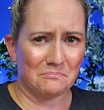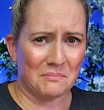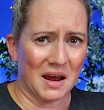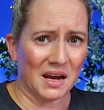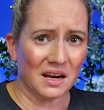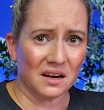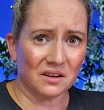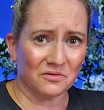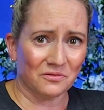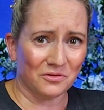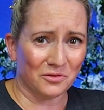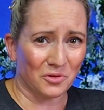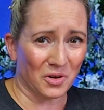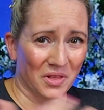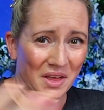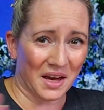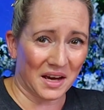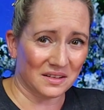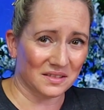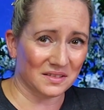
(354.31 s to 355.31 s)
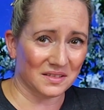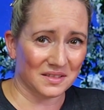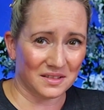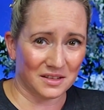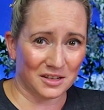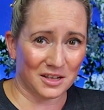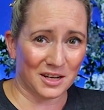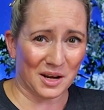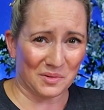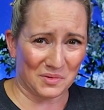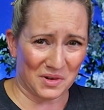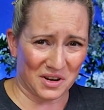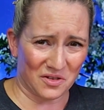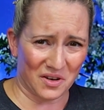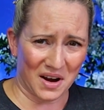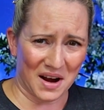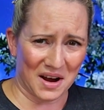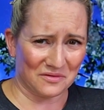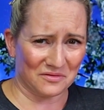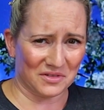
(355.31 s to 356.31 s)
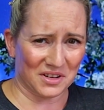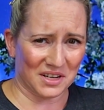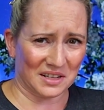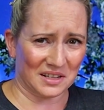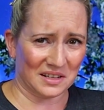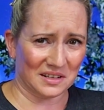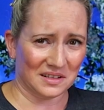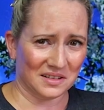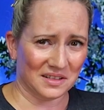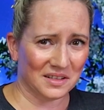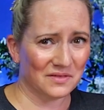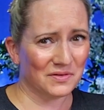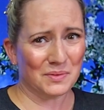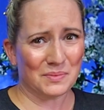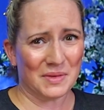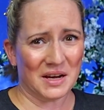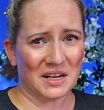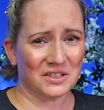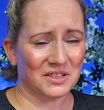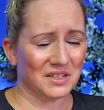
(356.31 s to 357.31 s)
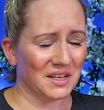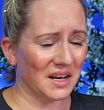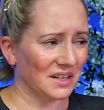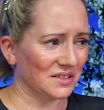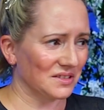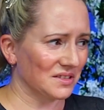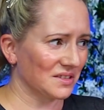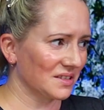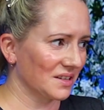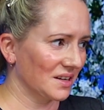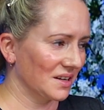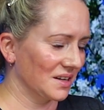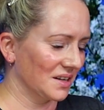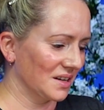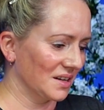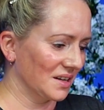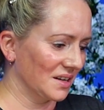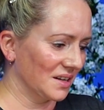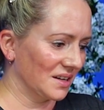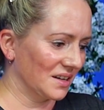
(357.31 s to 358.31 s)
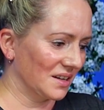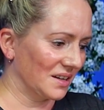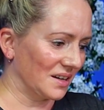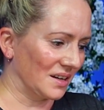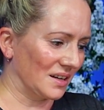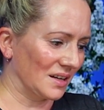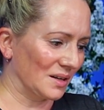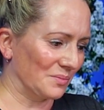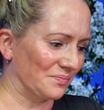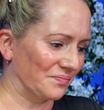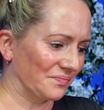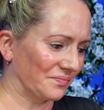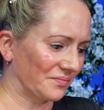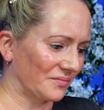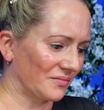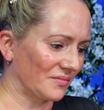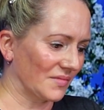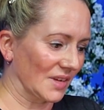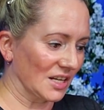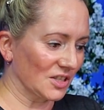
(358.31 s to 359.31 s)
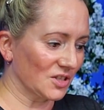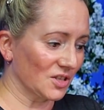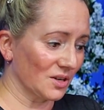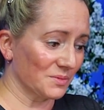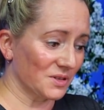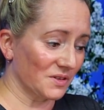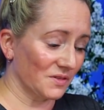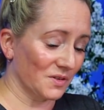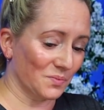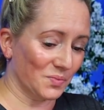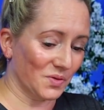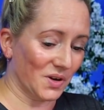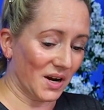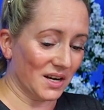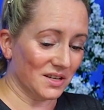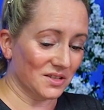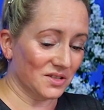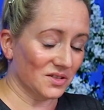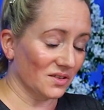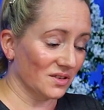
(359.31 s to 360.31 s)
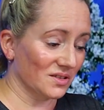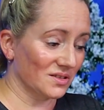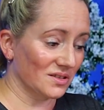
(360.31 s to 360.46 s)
made for that demographic, if it makes sense. Um, in terms of the price, so